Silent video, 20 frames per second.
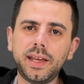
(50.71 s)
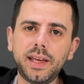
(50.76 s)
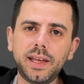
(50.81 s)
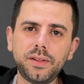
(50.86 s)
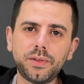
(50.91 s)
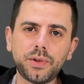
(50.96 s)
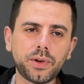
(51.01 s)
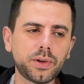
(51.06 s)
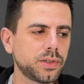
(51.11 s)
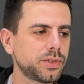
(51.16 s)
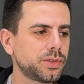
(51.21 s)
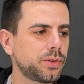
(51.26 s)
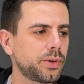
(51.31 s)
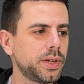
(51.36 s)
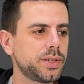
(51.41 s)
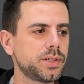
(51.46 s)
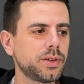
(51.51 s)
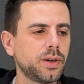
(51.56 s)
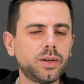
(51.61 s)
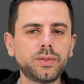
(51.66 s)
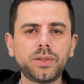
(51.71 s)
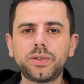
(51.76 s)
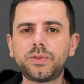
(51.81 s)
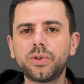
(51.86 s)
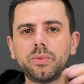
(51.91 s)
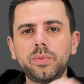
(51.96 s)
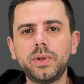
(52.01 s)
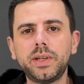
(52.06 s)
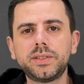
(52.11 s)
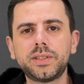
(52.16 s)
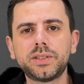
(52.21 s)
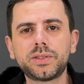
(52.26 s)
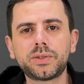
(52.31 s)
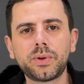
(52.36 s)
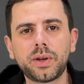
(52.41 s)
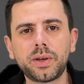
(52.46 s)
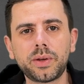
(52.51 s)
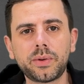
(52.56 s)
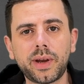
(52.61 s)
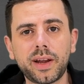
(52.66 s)
internal storage on the True Ballistics
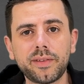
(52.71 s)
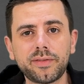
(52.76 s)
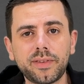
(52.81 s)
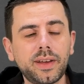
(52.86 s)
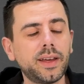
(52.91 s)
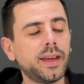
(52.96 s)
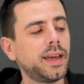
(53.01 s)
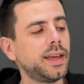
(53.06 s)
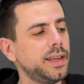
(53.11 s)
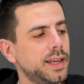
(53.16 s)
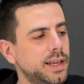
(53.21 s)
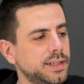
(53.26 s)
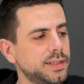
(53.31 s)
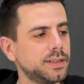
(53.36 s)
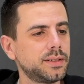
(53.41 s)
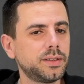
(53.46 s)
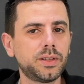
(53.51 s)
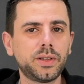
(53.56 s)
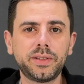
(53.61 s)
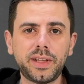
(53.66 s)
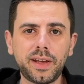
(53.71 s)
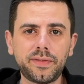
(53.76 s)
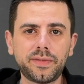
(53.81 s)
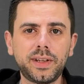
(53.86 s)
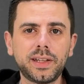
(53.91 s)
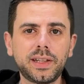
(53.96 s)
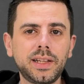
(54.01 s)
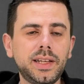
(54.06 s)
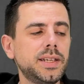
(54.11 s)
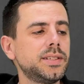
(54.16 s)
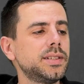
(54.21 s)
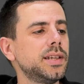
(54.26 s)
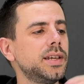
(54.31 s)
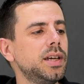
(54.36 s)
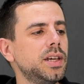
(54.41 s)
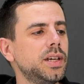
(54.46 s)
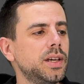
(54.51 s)
chronograph, and yes, there definitely is,